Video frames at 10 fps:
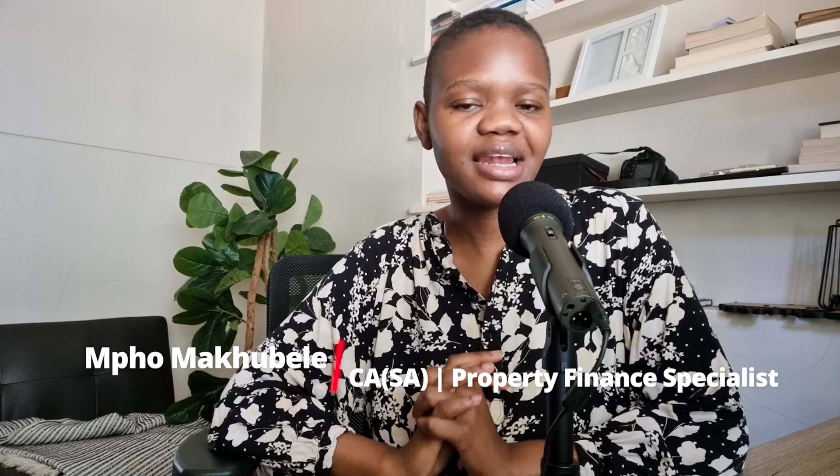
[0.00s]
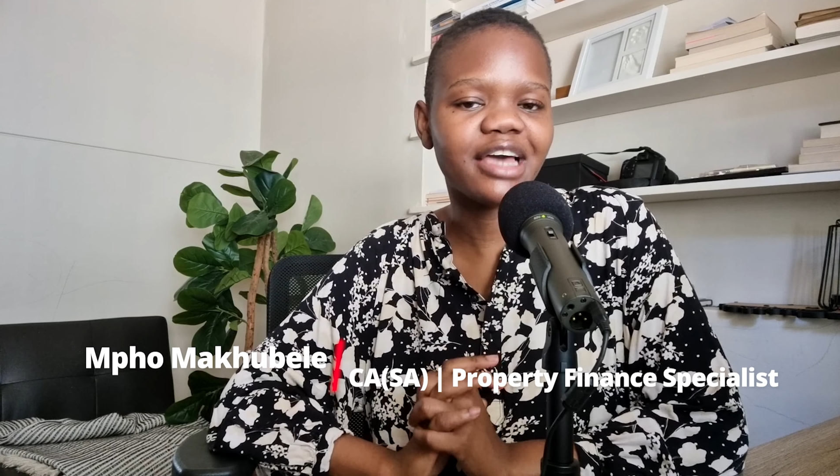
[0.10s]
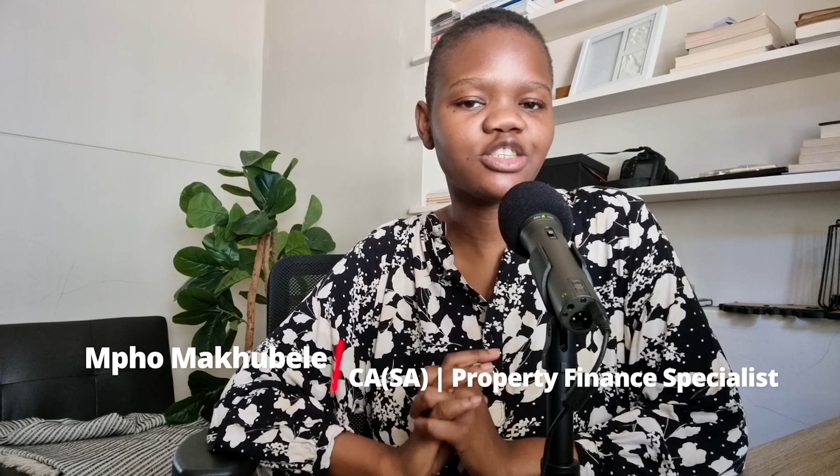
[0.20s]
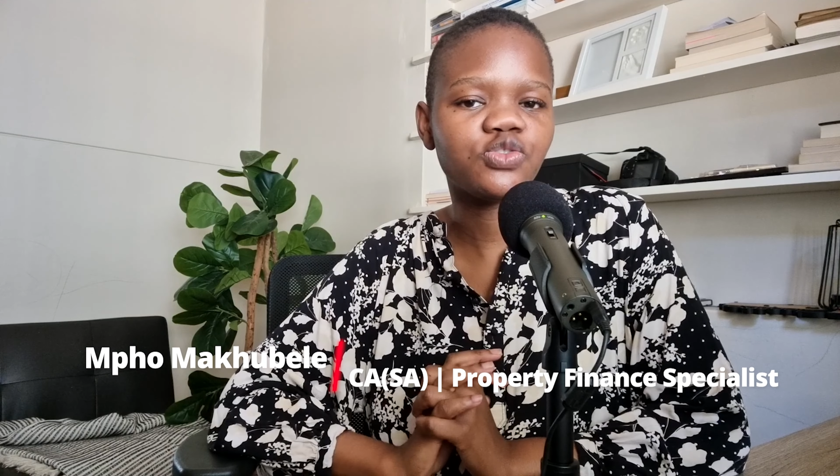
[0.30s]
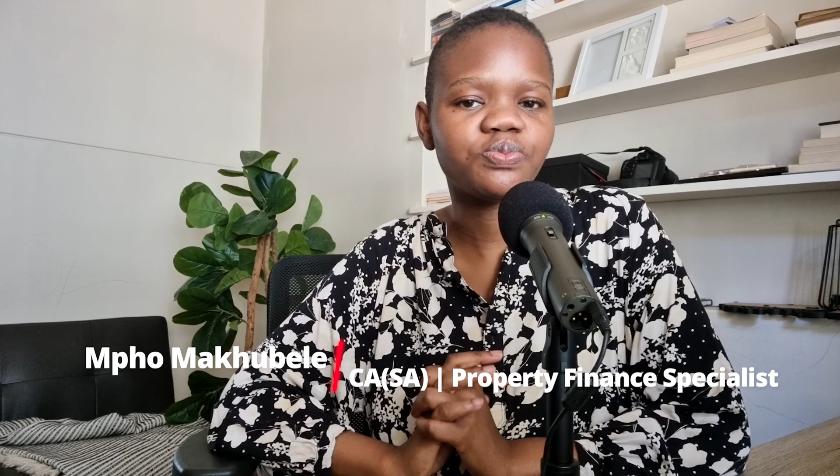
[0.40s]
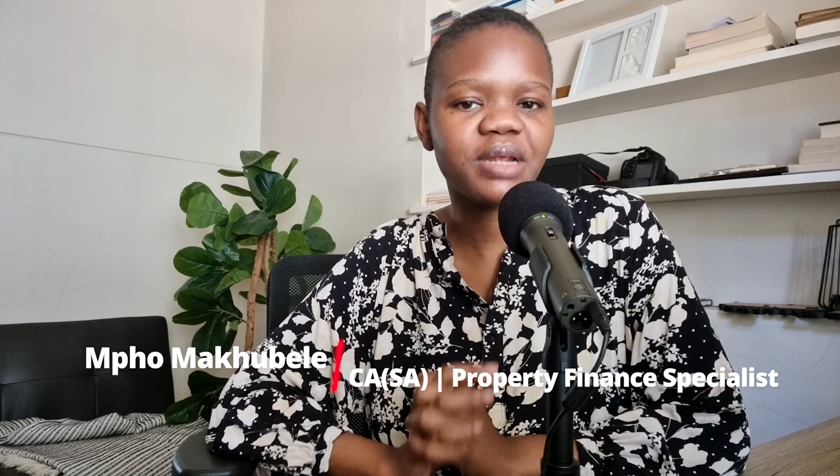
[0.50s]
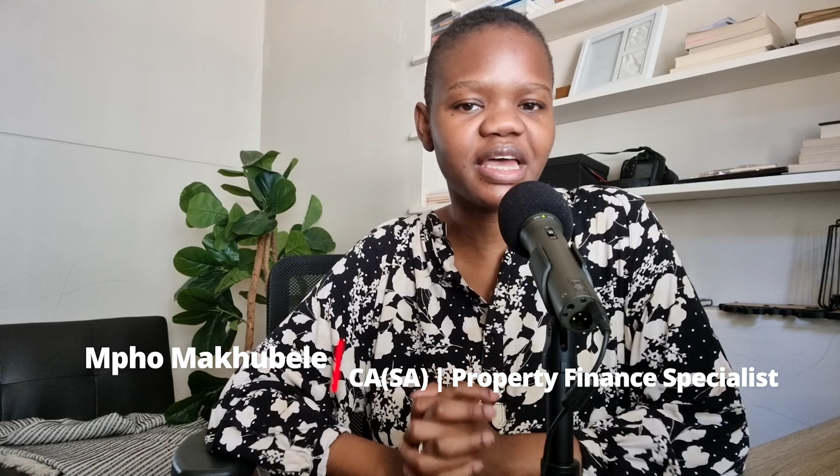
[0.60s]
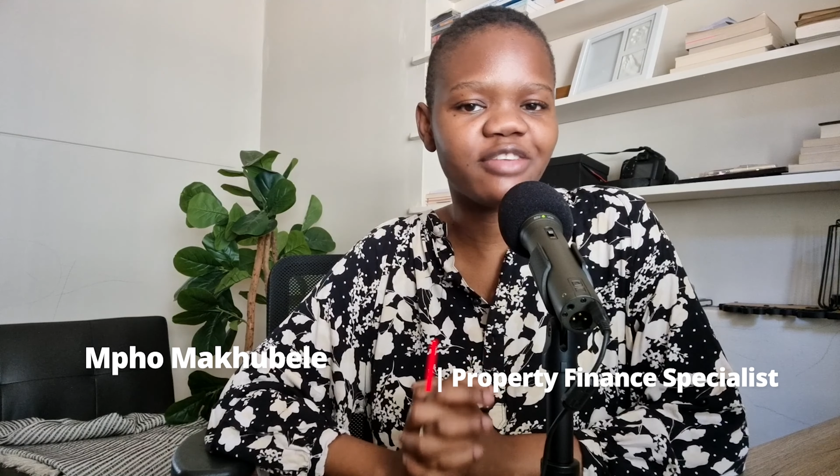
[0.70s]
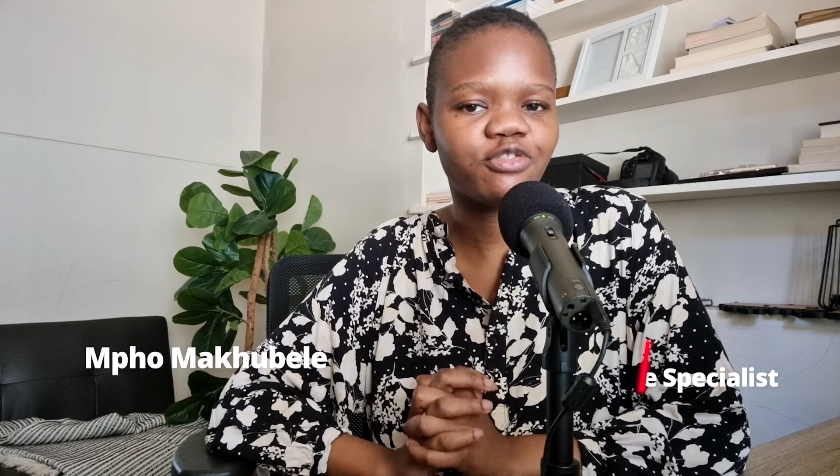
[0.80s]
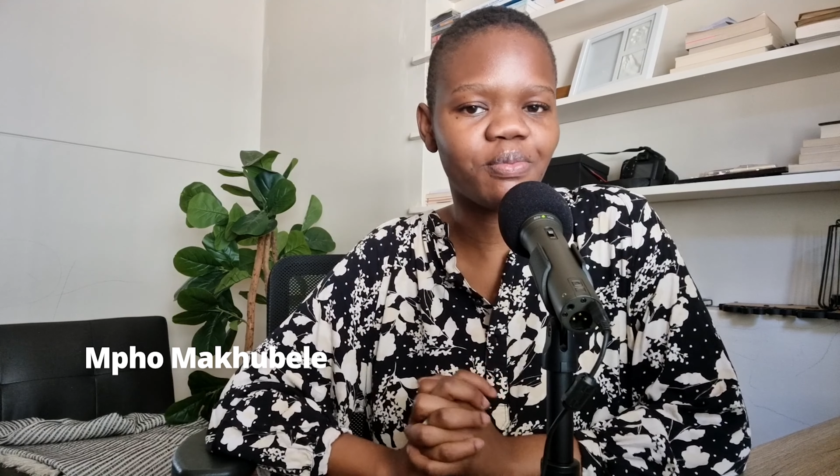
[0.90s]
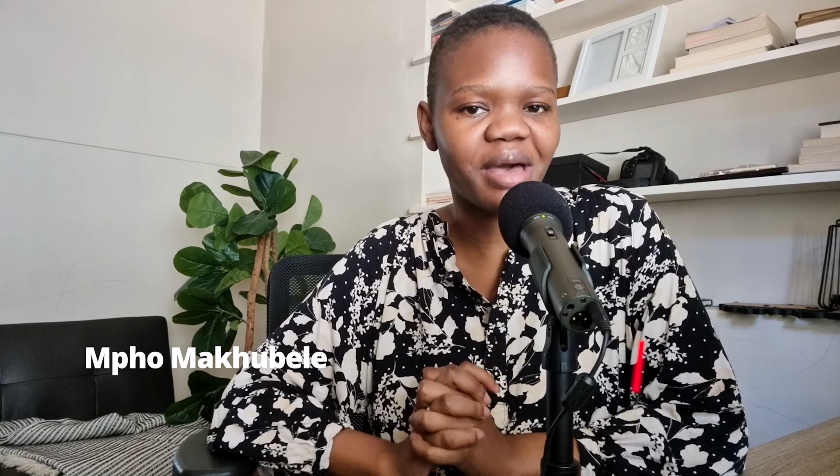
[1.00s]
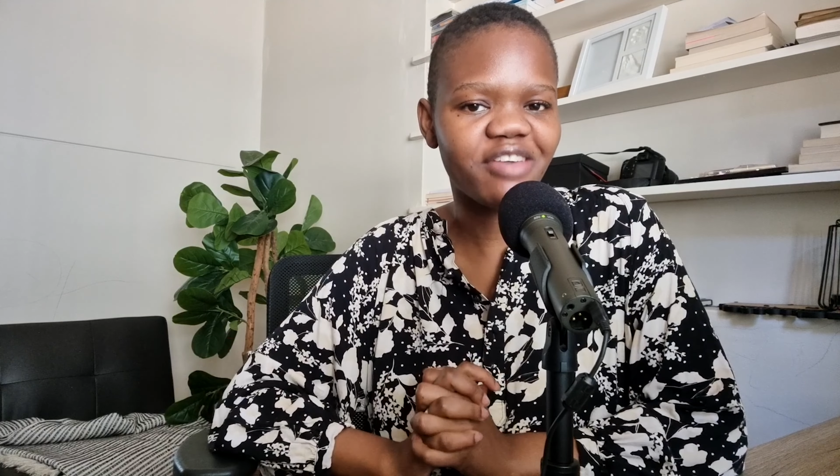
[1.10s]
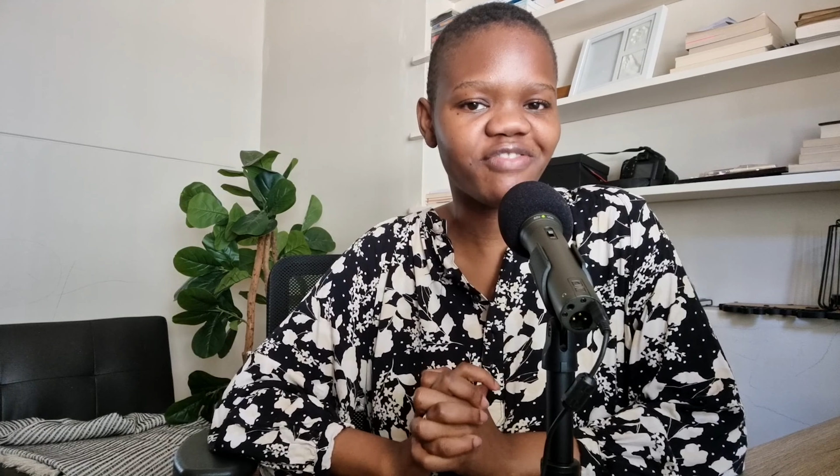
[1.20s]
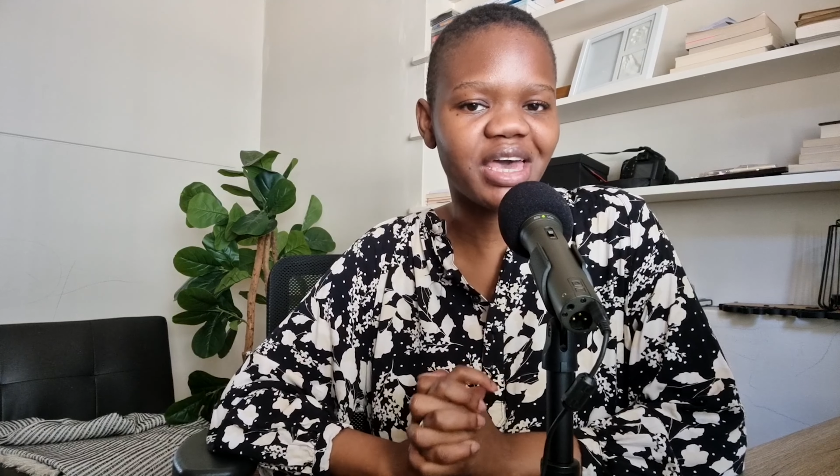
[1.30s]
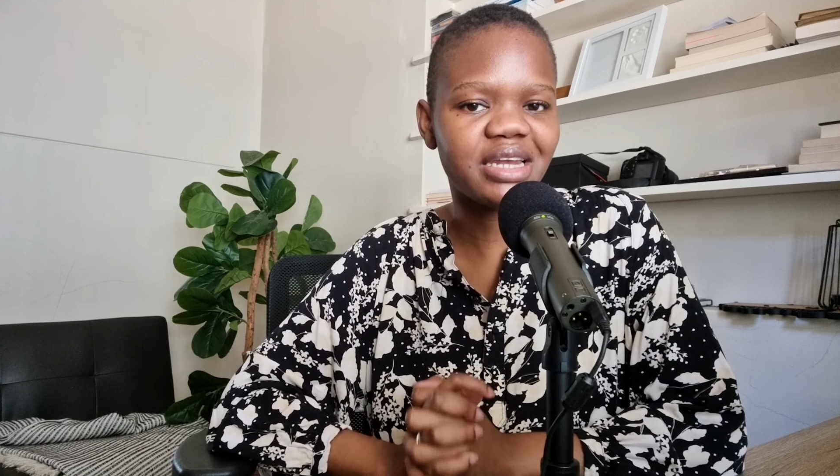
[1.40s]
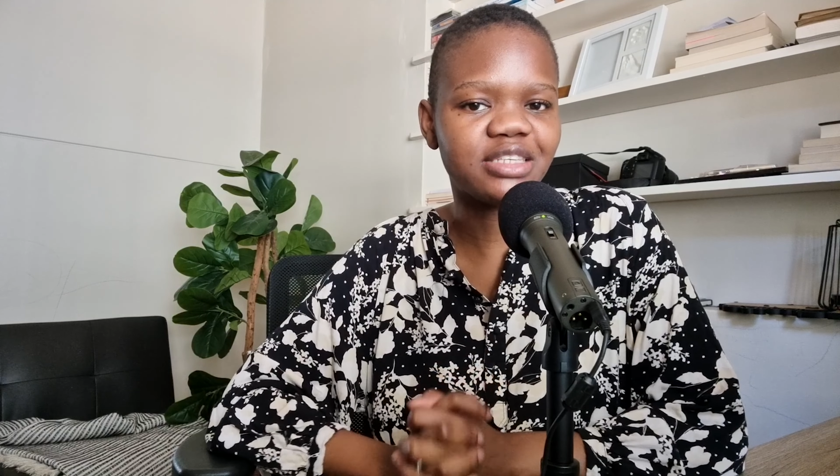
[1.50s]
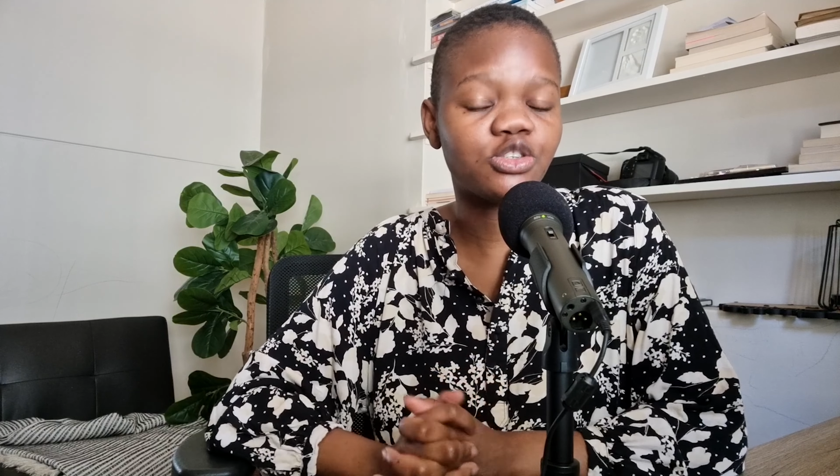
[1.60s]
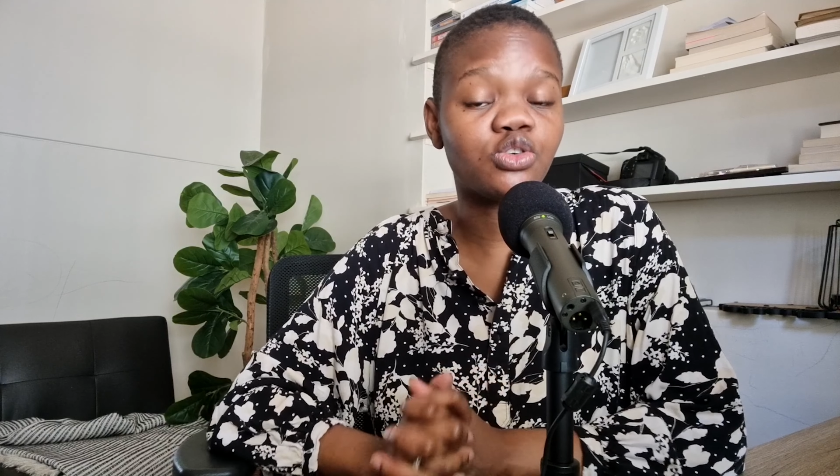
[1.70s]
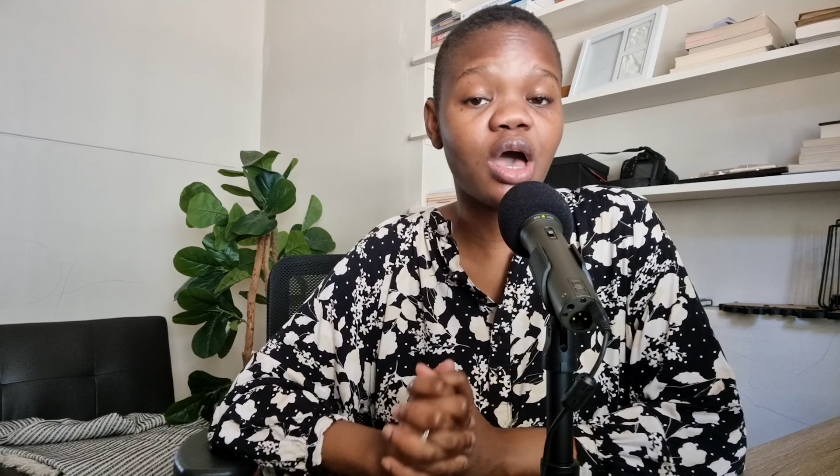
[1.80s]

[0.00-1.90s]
like to plan for my finances